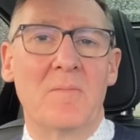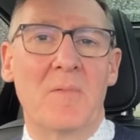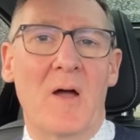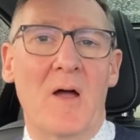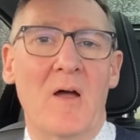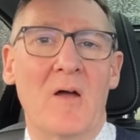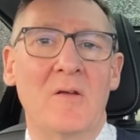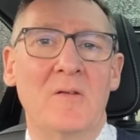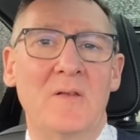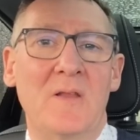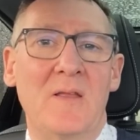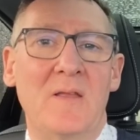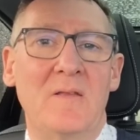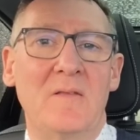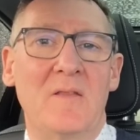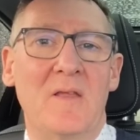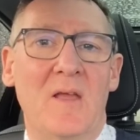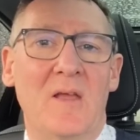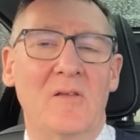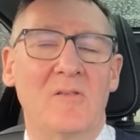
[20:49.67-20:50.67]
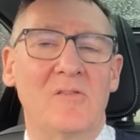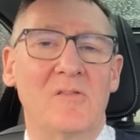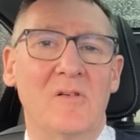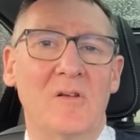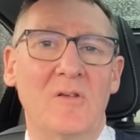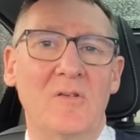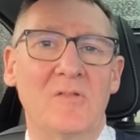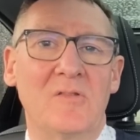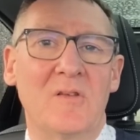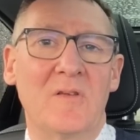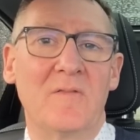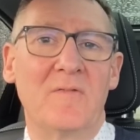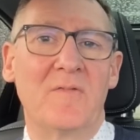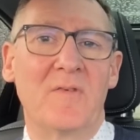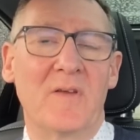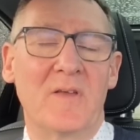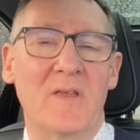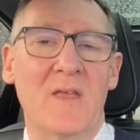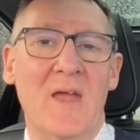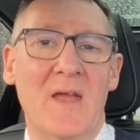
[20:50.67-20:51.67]
but only the
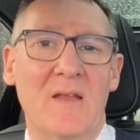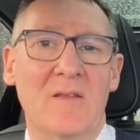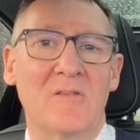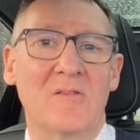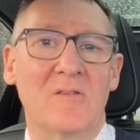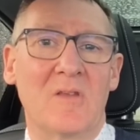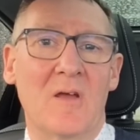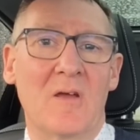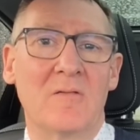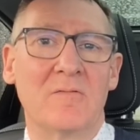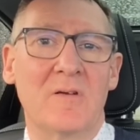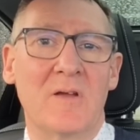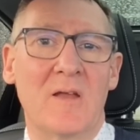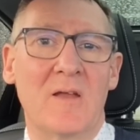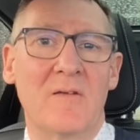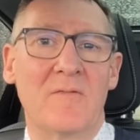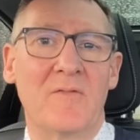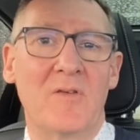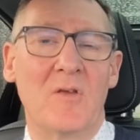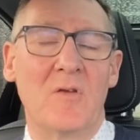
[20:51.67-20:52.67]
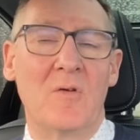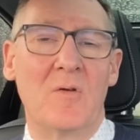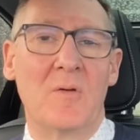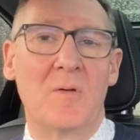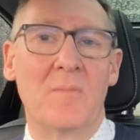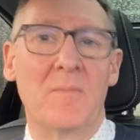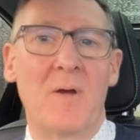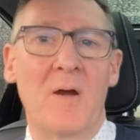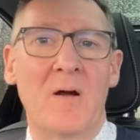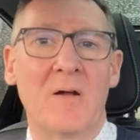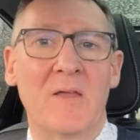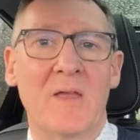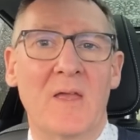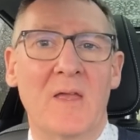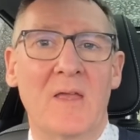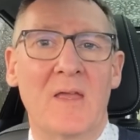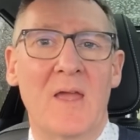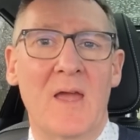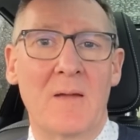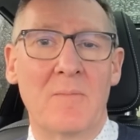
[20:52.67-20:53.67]
Exclusive gets a rear view
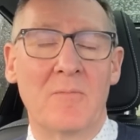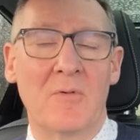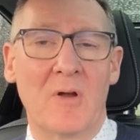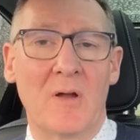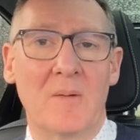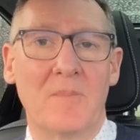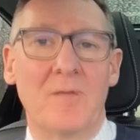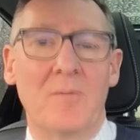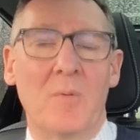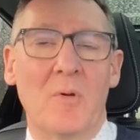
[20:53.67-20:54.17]
parking camera,